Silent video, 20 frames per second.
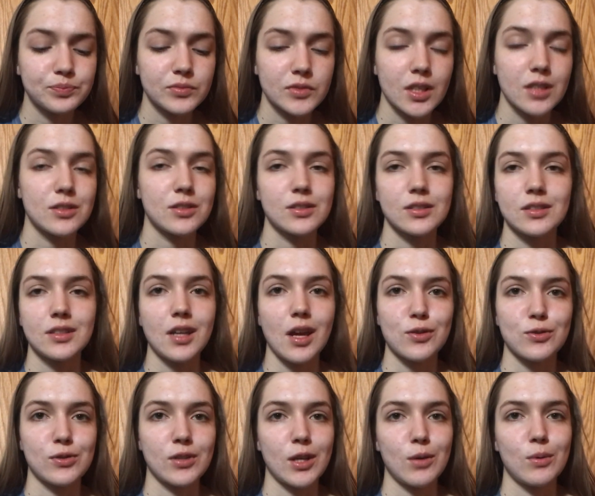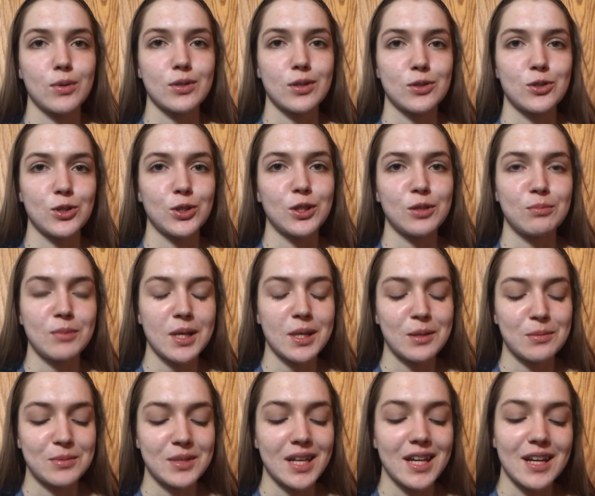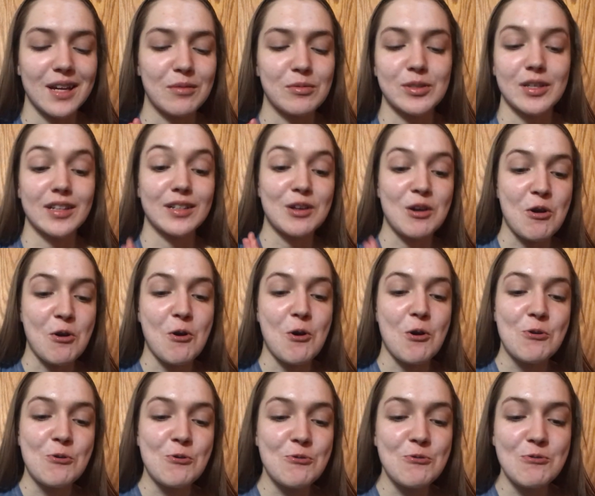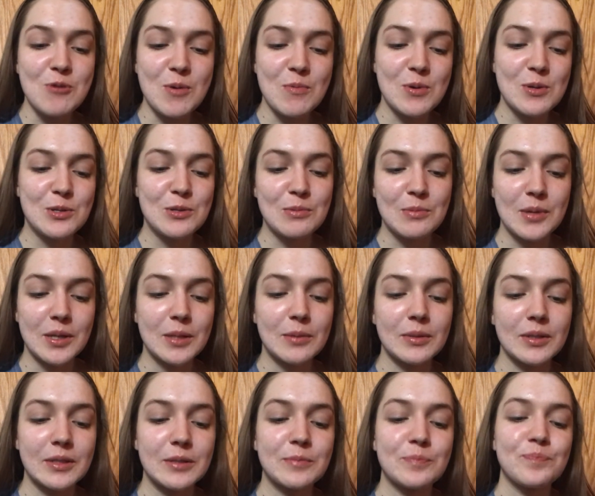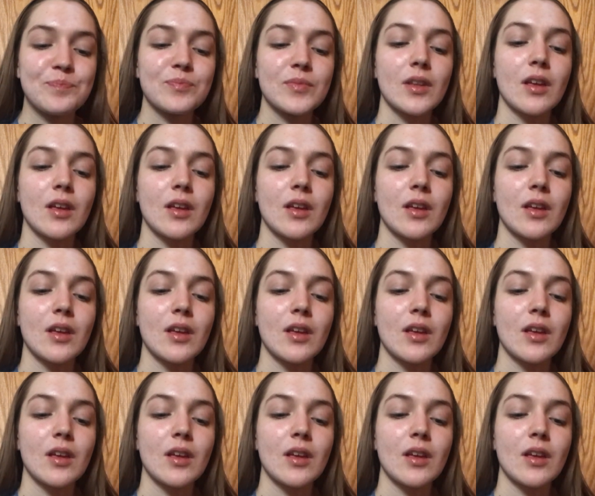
Because yesterday was such a good makeup day. I was like, ooh, I want to do makeup again.